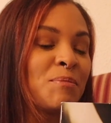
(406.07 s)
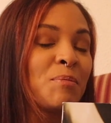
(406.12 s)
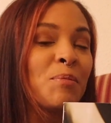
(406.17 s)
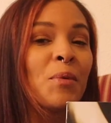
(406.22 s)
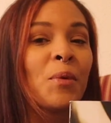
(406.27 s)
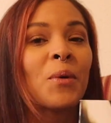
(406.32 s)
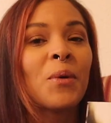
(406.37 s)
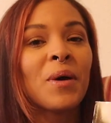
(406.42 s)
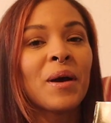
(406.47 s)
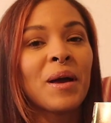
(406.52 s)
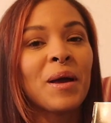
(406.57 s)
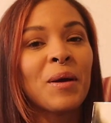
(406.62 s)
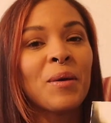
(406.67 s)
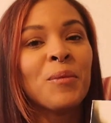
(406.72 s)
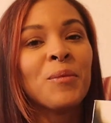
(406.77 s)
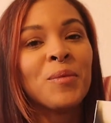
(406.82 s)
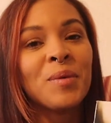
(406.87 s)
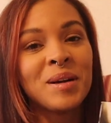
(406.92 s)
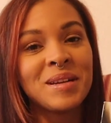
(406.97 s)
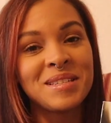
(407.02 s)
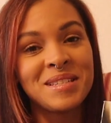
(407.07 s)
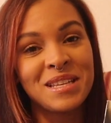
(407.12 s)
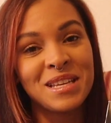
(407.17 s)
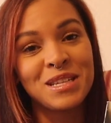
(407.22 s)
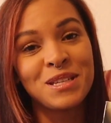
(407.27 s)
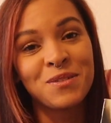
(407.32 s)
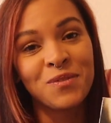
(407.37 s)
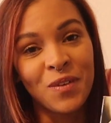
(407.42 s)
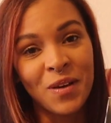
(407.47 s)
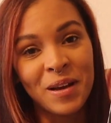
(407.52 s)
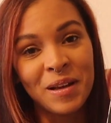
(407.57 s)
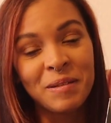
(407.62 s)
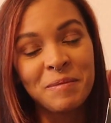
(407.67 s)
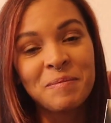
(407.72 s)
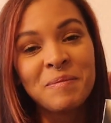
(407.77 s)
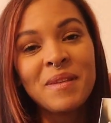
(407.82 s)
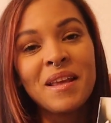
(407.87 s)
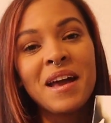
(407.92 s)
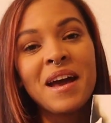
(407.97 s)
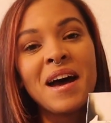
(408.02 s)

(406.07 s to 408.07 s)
boy, was this fun.